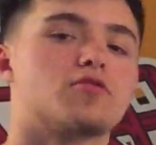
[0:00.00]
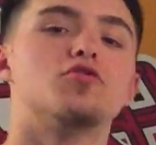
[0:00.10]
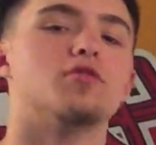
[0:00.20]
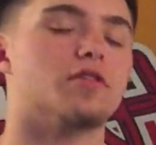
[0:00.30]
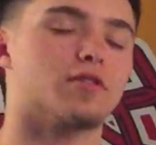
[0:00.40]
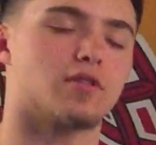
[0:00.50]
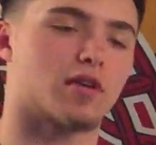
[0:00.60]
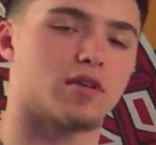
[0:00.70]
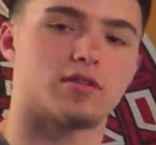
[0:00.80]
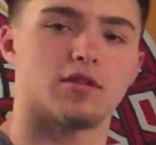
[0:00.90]
2 years,
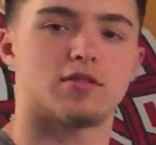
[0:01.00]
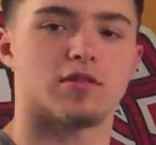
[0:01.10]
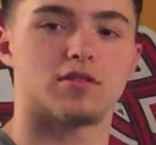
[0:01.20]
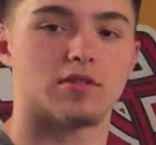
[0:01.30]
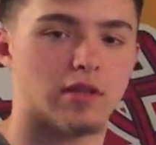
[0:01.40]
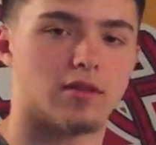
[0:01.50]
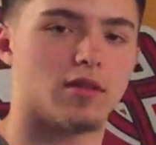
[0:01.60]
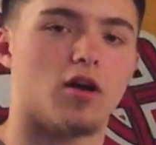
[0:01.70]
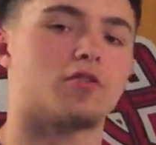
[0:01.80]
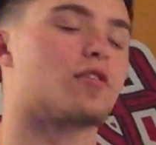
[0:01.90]
like it's just
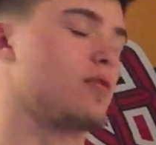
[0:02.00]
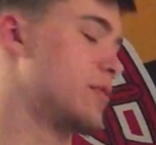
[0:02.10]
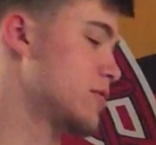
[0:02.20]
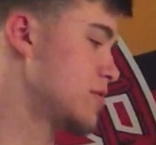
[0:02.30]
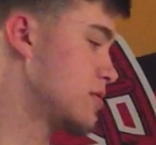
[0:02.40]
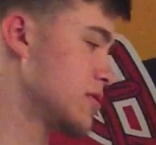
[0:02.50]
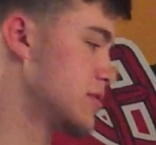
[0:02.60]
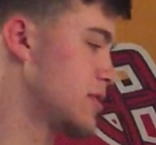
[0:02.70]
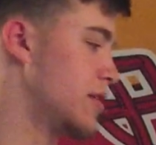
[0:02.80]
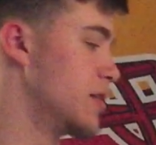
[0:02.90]
long term. That's what it's
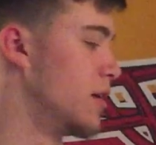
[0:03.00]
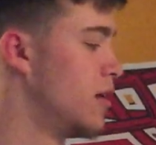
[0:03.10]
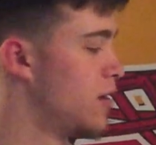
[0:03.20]
considered.